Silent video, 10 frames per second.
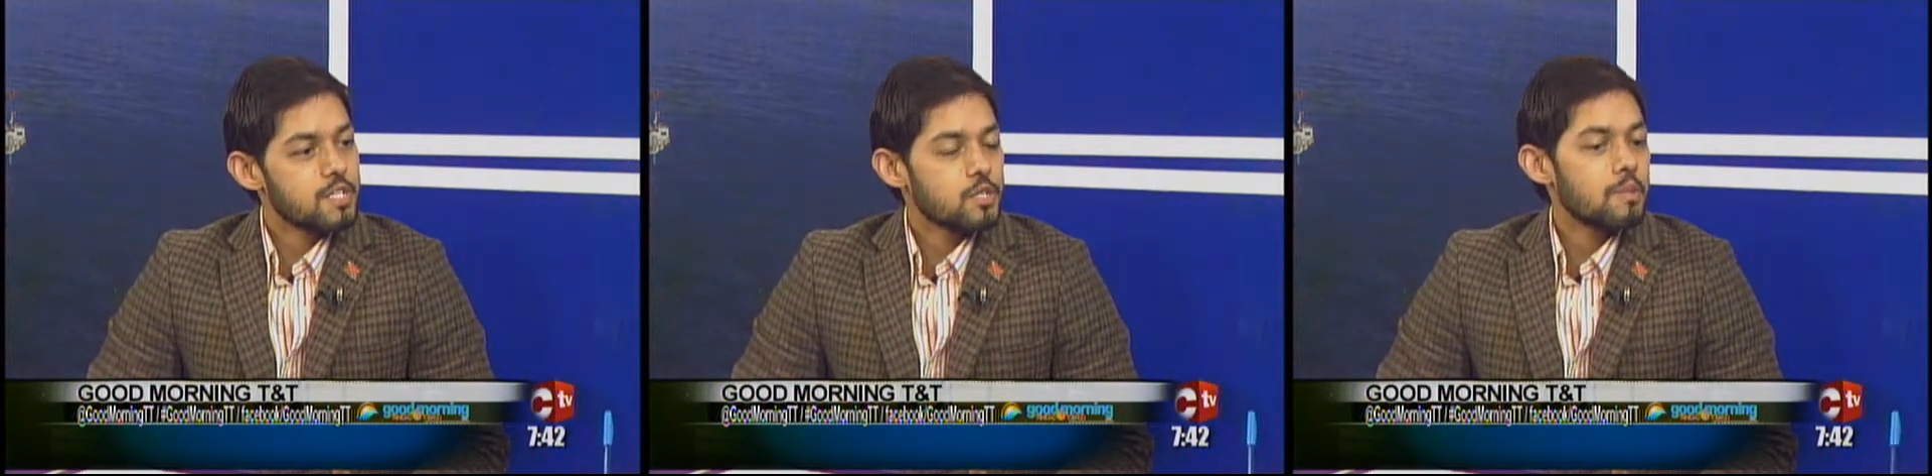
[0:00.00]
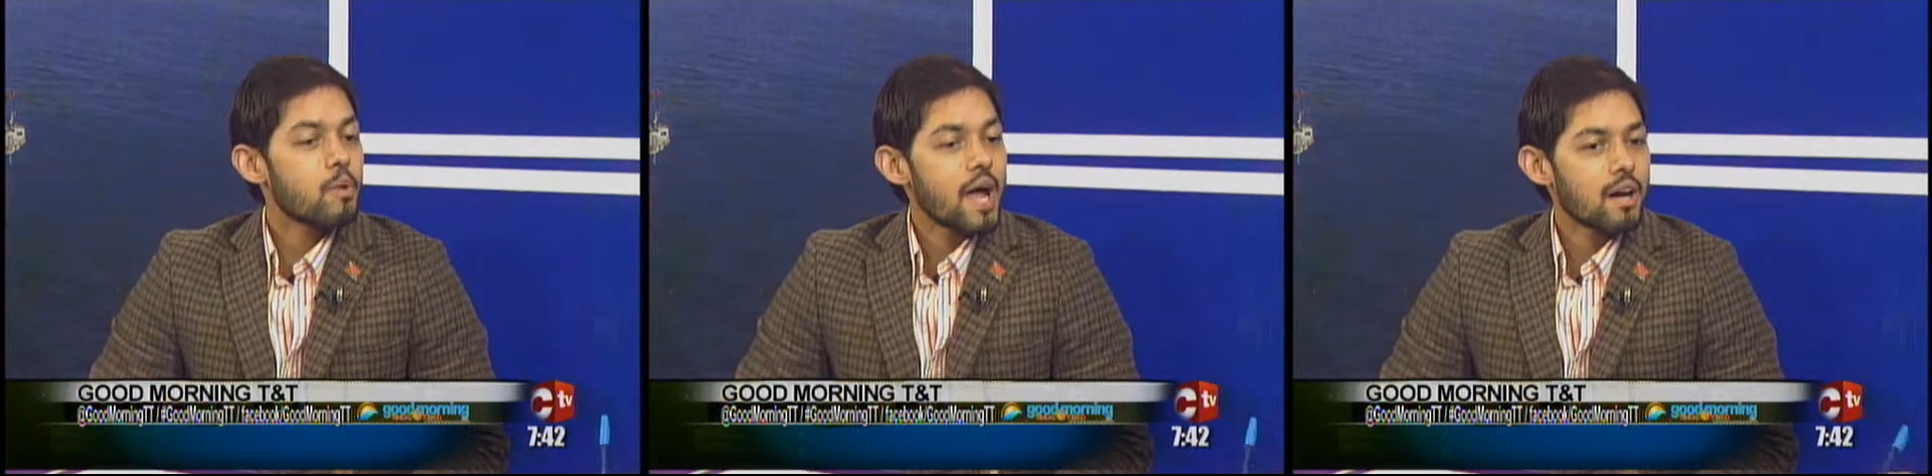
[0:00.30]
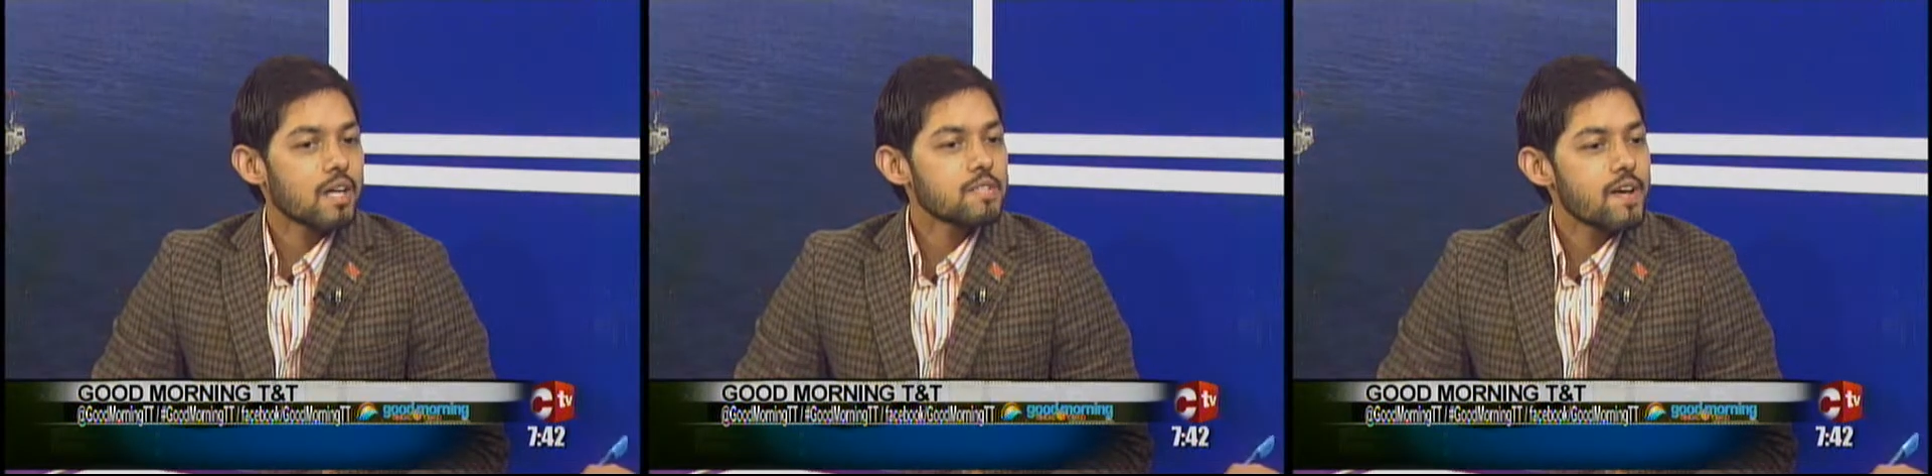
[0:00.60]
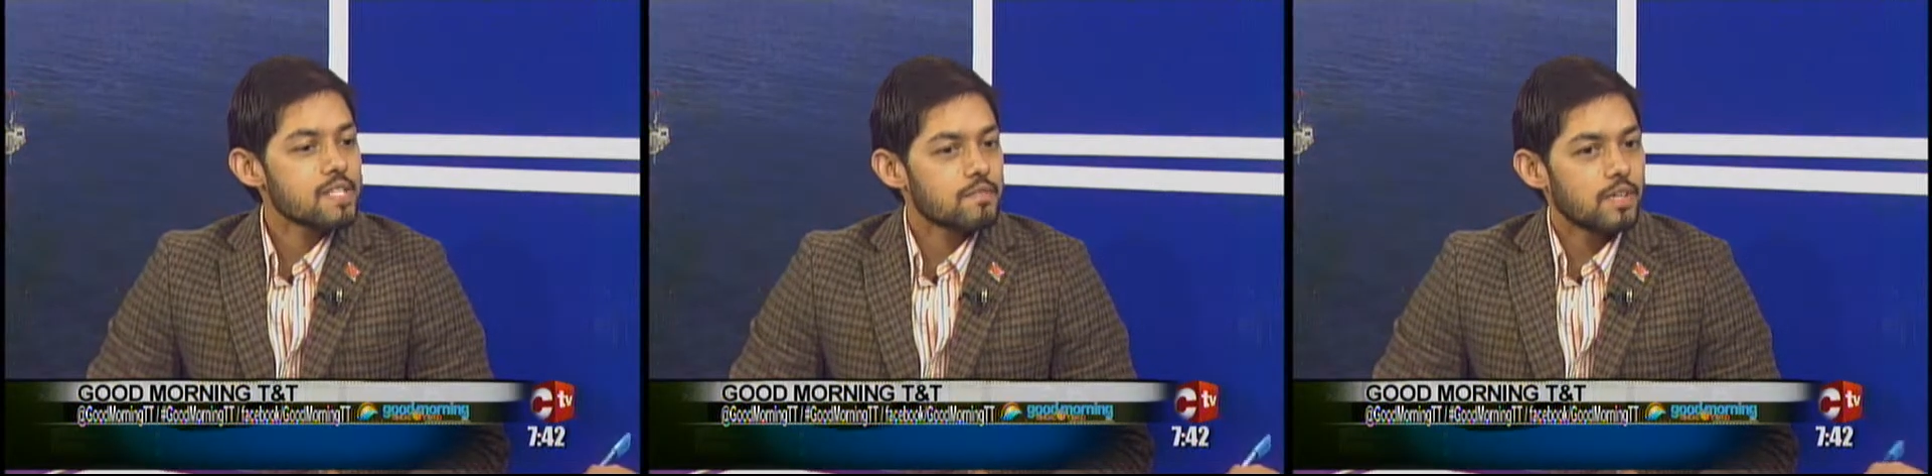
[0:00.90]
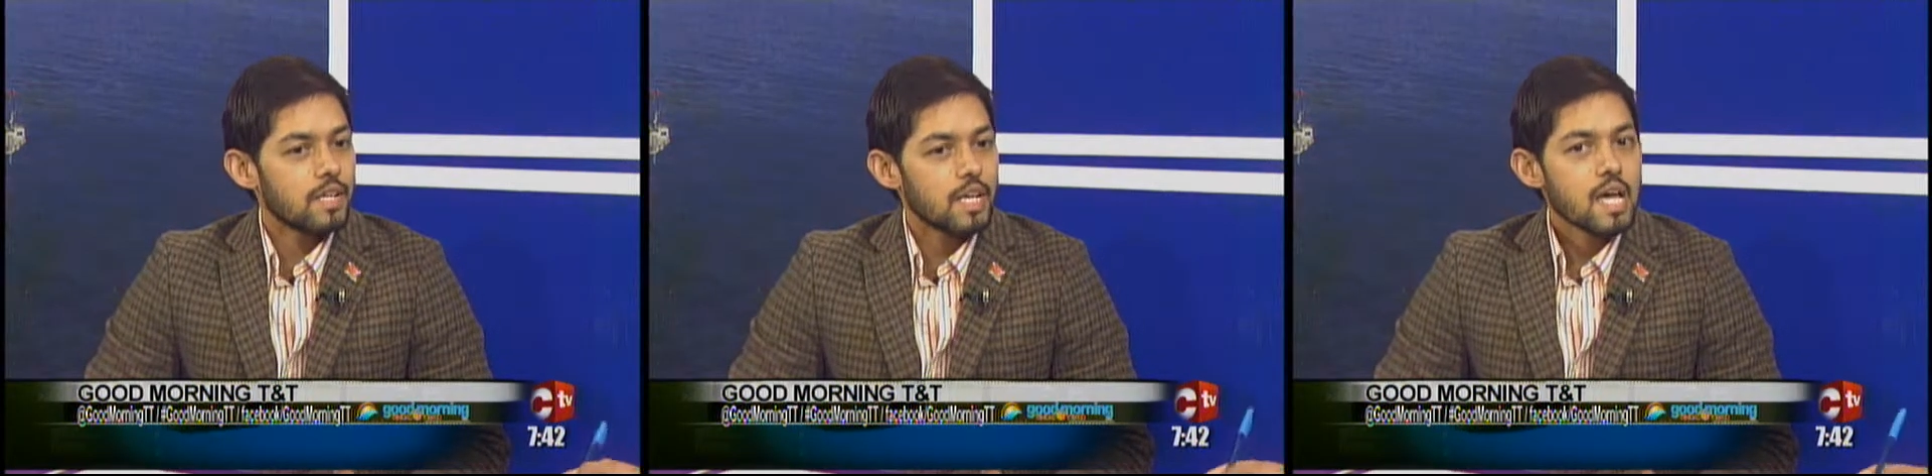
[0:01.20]
So the Pride Arts
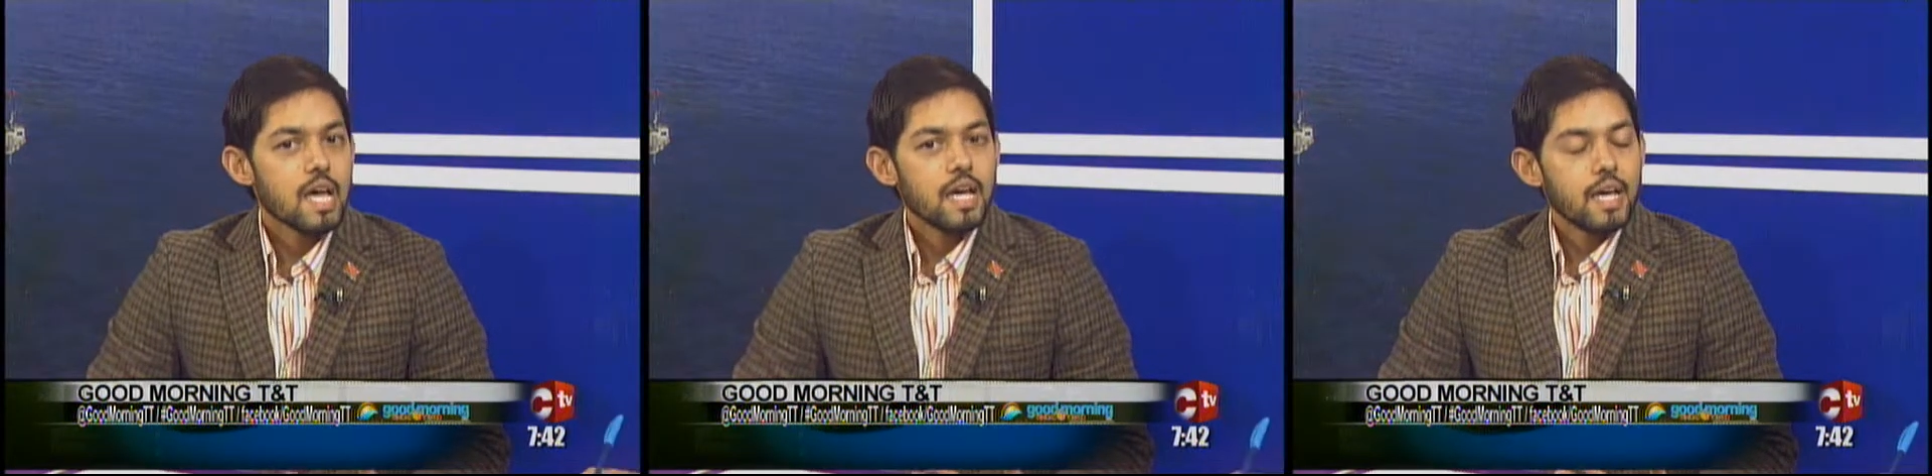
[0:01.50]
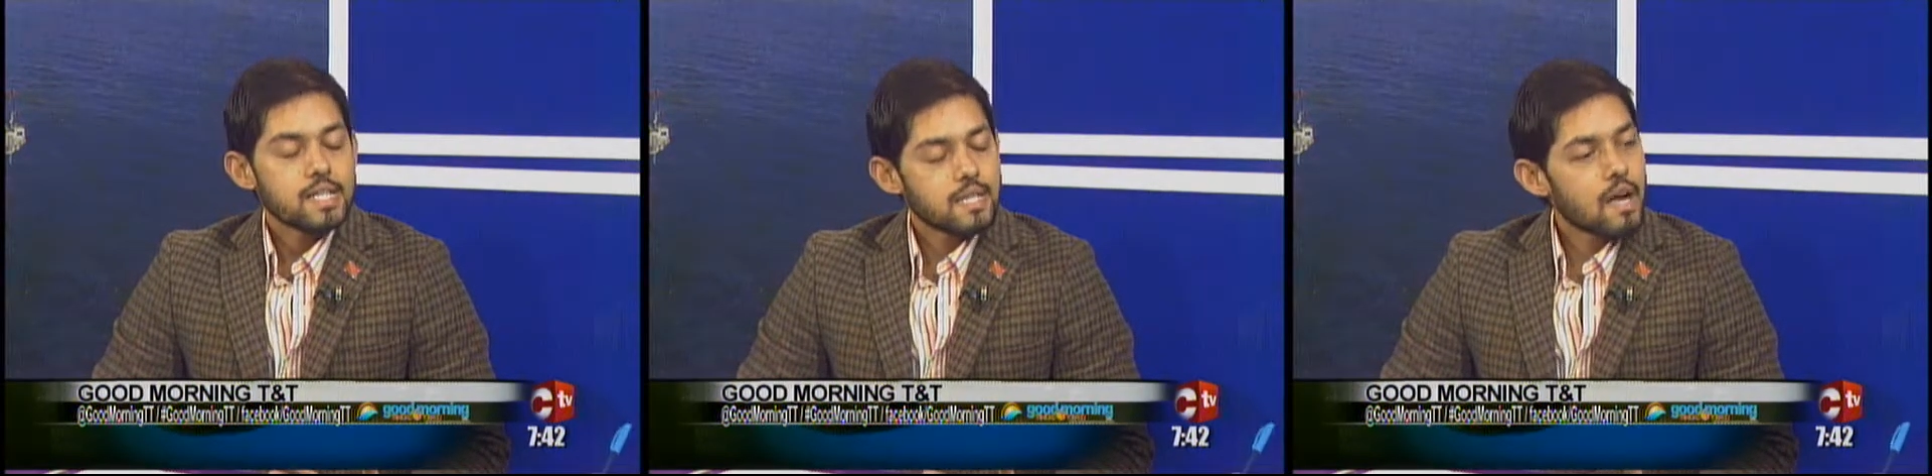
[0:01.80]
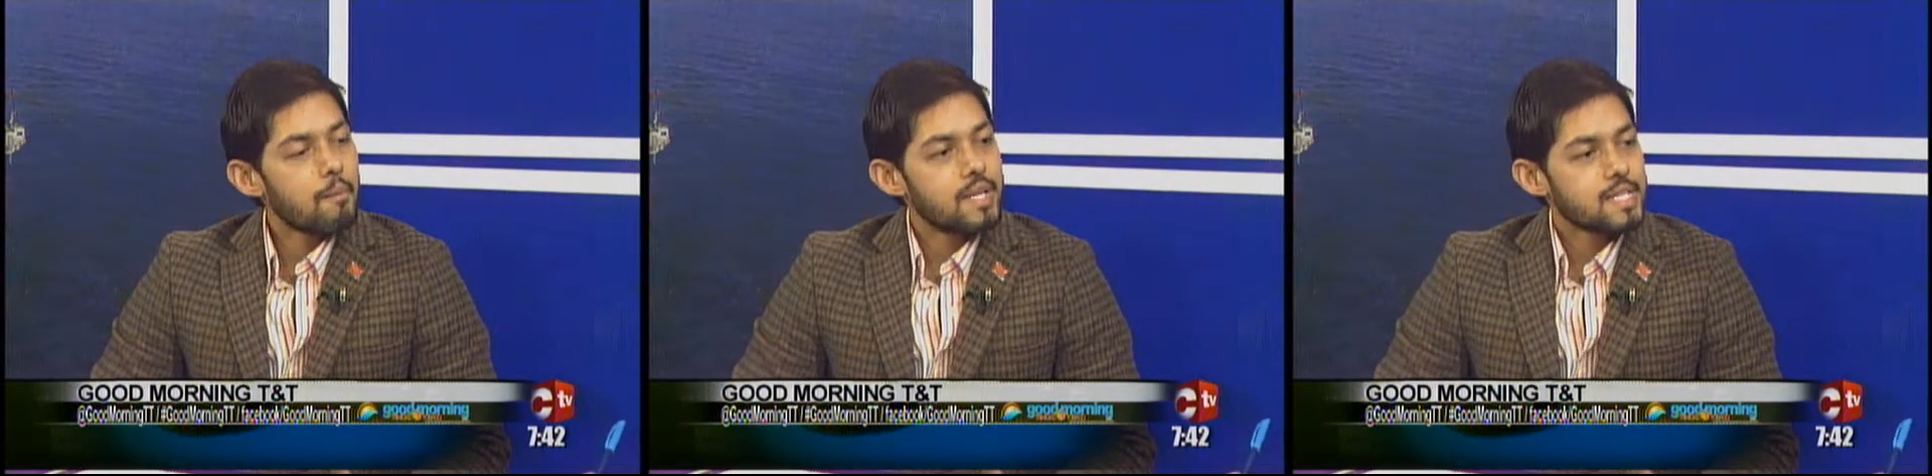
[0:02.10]
Festival is a coming